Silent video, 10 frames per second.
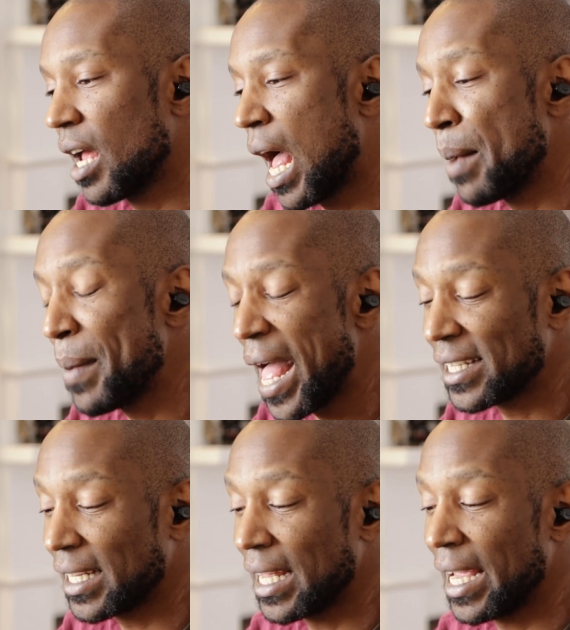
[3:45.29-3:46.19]
I'm
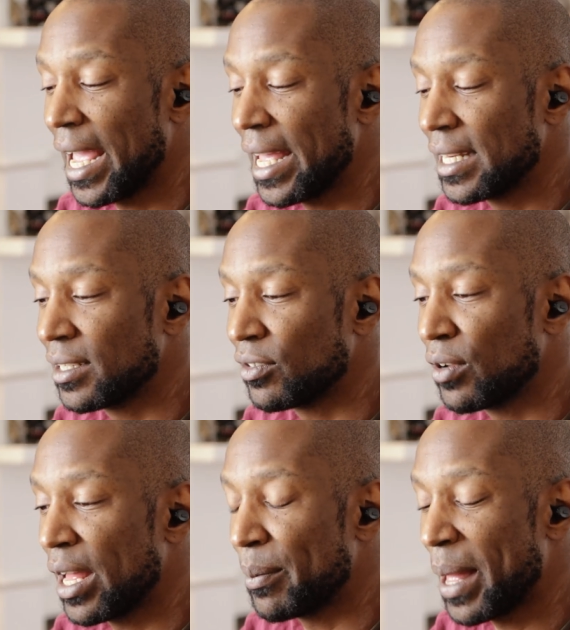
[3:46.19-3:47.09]
asking
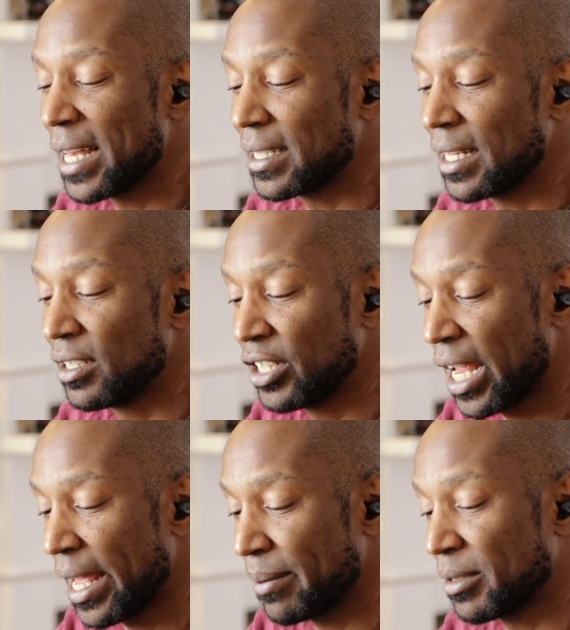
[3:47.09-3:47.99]
Hazel, I'm asking
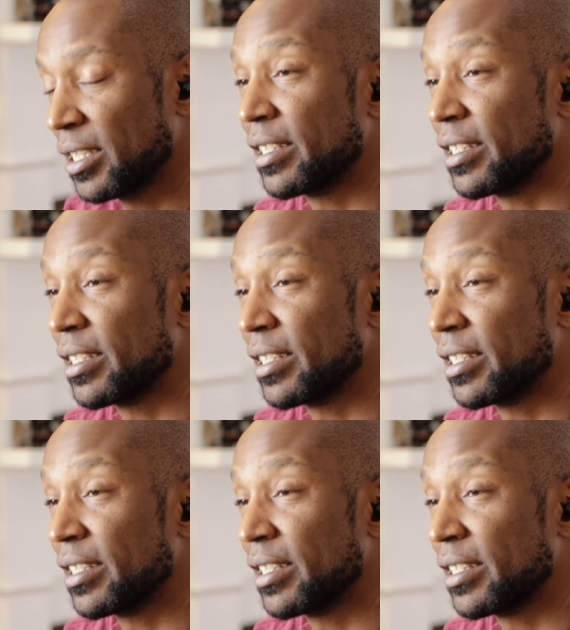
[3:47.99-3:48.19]
James